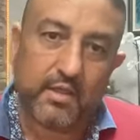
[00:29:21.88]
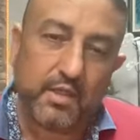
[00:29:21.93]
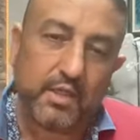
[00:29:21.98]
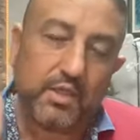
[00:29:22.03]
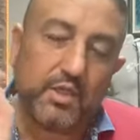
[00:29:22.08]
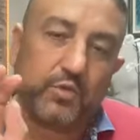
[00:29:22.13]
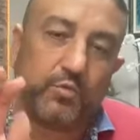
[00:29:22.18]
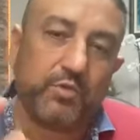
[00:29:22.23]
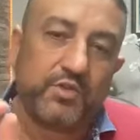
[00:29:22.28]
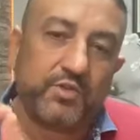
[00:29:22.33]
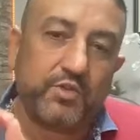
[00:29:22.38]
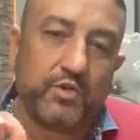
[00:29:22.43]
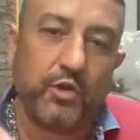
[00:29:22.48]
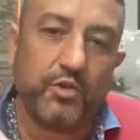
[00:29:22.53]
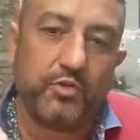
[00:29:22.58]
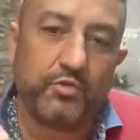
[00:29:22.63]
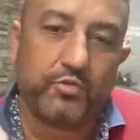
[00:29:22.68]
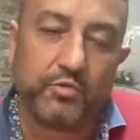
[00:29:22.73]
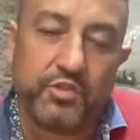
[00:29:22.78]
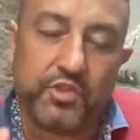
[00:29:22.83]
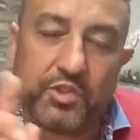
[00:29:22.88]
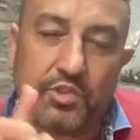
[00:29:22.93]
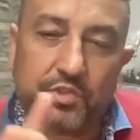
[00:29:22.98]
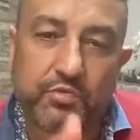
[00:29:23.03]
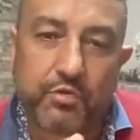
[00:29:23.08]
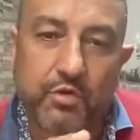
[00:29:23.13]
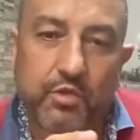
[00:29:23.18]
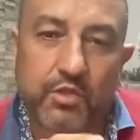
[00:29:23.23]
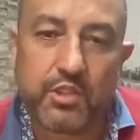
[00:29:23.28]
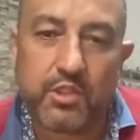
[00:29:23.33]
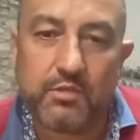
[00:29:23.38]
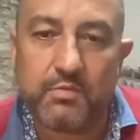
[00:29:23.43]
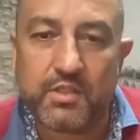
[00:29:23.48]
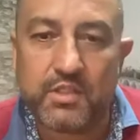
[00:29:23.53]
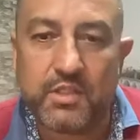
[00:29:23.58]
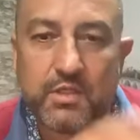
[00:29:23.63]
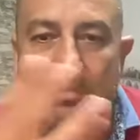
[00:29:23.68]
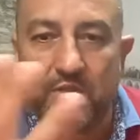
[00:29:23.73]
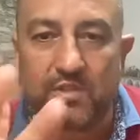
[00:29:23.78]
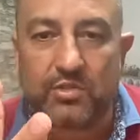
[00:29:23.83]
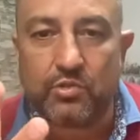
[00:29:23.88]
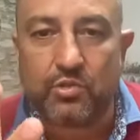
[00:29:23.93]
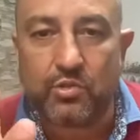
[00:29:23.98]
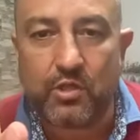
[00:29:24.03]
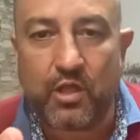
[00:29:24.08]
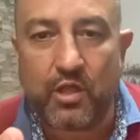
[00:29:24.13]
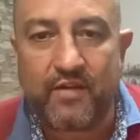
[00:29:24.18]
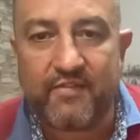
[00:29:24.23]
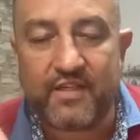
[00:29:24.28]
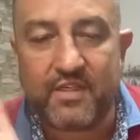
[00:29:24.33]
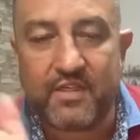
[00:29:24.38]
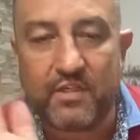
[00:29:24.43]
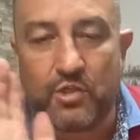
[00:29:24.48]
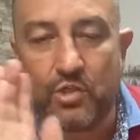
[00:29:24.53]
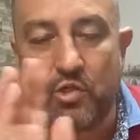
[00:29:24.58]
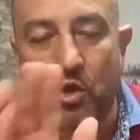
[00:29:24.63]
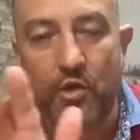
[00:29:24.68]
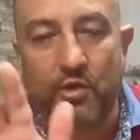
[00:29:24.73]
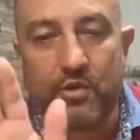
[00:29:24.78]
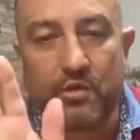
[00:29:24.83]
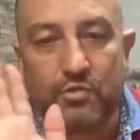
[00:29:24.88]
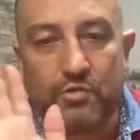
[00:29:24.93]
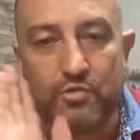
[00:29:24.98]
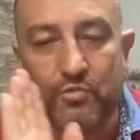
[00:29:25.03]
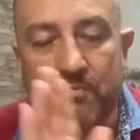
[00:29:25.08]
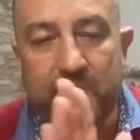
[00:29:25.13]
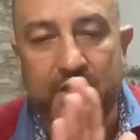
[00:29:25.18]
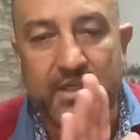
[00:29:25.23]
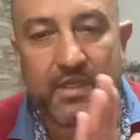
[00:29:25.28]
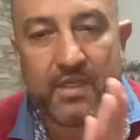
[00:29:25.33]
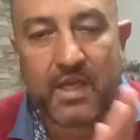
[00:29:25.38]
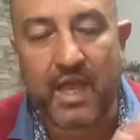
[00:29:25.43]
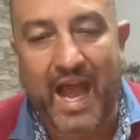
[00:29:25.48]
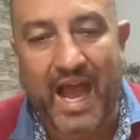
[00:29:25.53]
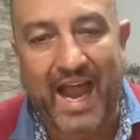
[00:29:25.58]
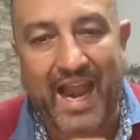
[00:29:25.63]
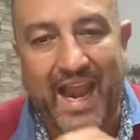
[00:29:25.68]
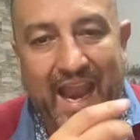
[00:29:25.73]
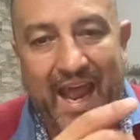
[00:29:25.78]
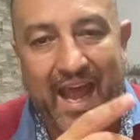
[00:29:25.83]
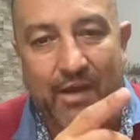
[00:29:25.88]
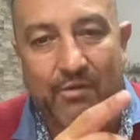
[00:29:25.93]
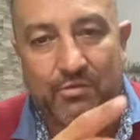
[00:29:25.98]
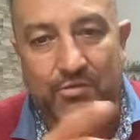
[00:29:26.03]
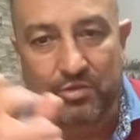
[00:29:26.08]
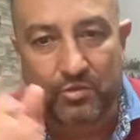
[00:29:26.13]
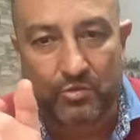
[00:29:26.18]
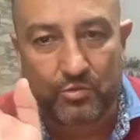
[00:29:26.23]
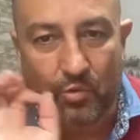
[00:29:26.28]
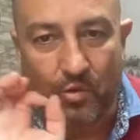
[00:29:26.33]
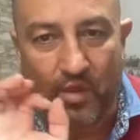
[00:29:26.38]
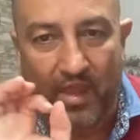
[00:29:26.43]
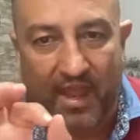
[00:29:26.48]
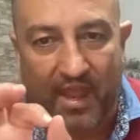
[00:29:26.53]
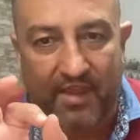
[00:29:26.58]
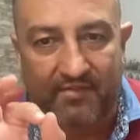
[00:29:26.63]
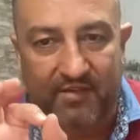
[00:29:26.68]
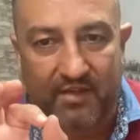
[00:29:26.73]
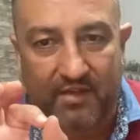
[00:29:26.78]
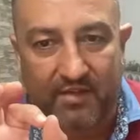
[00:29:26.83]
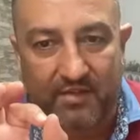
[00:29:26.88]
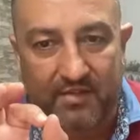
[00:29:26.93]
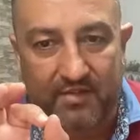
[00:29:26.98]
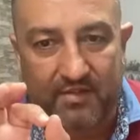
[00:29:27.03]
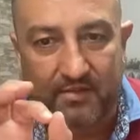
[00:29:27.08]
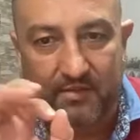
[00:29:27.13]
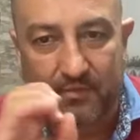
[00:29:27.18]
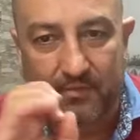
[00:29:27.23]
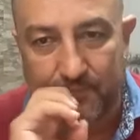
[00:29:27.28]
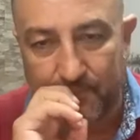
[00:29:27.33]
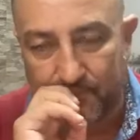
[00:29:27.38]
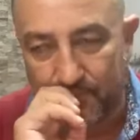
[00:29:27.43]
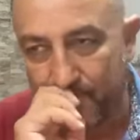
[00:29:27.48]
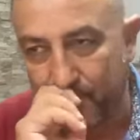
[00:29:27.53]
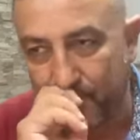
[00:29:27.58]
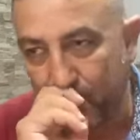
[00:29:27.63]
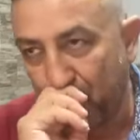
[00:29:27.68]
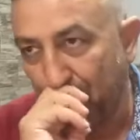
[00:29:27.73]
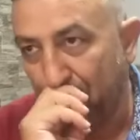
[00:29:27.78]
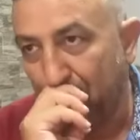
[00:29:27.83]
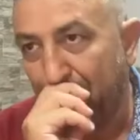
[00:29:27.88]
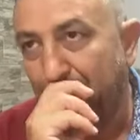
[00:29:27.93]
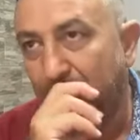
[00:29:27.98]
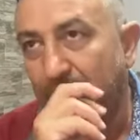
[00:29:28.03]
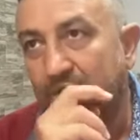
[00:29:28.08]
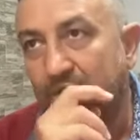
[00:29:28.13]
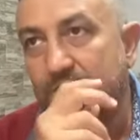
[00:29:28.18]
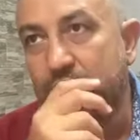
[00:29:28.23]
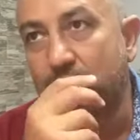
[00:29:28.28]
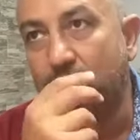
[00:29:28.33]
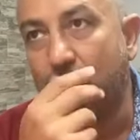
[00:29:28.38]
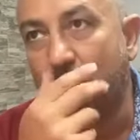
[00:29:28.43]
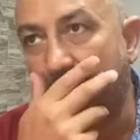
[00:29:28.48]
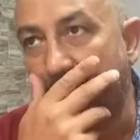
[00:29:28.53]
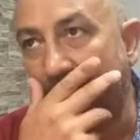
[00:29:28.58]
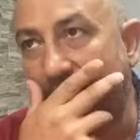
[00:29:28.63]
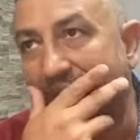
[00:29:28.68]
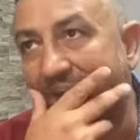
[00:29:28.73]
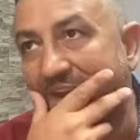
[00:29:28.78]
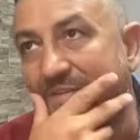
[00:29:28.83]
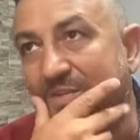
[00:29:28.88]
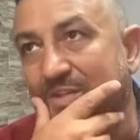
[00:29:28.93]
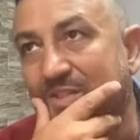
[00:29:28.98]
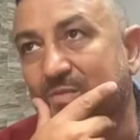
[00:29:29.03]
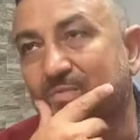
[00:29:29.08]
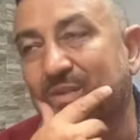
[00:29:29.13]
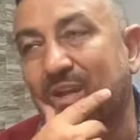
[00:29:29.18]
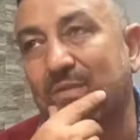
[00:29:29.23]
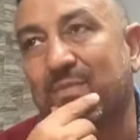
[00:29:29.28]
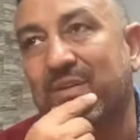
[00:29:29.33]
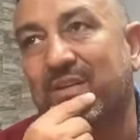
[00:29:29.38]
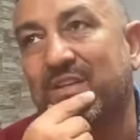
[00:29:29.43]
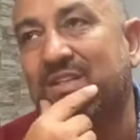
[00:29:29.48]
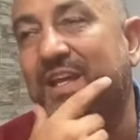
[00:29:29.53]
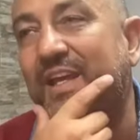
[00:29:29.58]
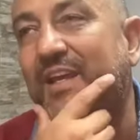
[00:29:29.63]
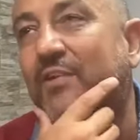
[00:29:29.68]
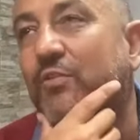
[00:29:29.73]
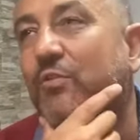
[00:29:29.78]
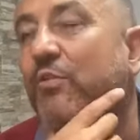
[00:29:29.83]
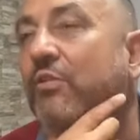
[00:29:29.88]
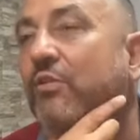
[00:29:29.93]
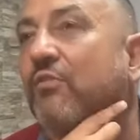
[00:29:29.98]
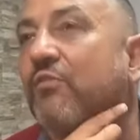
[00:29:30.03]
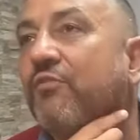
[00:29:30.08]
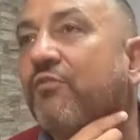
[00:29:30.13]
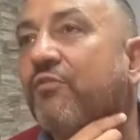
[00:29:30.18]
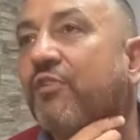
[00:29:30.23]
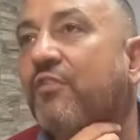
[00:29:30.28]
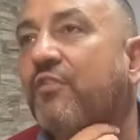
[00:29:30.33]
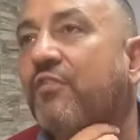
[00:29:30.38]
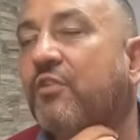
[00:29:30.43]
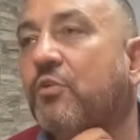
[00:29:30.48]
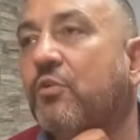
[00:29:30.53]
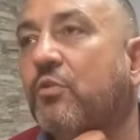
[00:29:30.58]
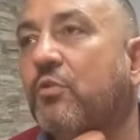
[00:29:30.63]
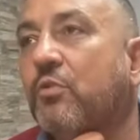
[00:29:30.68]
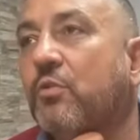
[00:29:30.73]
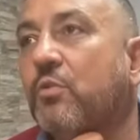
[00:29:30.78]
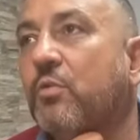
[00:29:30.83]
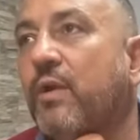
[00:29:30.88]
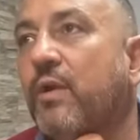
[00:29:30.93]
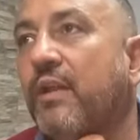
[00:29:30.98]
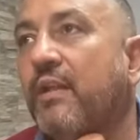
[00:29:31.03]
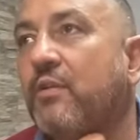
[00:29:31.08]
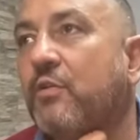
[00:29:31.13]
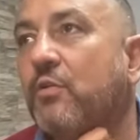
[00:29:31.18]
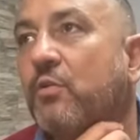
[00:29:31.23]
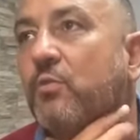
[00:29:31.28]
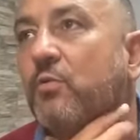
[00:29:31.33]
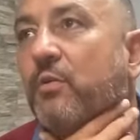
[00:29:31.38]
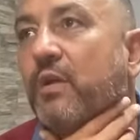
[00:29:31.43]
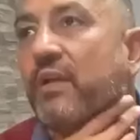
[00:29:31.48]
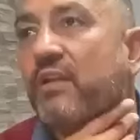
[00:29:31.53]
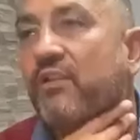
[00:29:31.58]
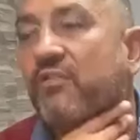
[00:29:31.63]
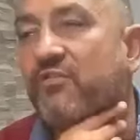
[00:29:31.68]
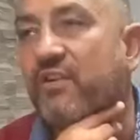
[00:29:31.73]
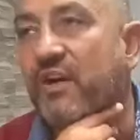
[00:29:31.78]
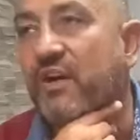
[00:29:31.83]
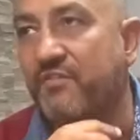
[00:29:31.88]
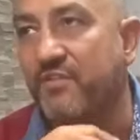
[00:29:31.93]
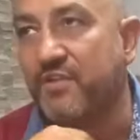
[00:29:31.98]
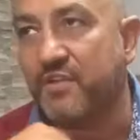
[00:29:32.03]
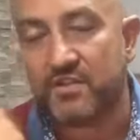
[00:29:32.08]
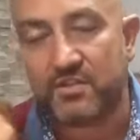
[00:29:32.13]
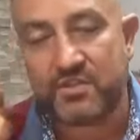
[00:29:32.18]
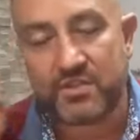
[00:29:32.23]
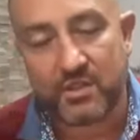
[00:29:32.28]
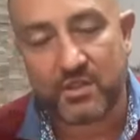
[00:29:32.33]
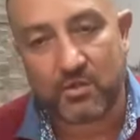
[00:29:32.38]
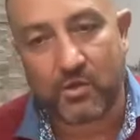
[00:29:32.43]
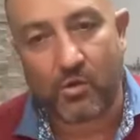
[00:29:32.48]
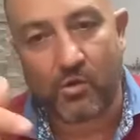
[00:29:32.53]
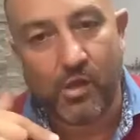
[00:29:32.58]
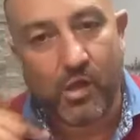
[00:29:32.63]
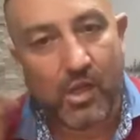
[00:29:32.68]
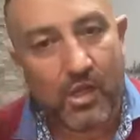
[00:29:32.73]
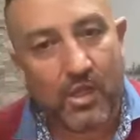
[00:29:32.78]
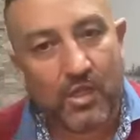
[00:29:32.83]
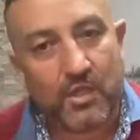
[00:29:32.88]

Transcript: it was going to destroy him and he was never going to be allowed to have it. So when I was maybe 10 or 15 or 20 or 25 years ago,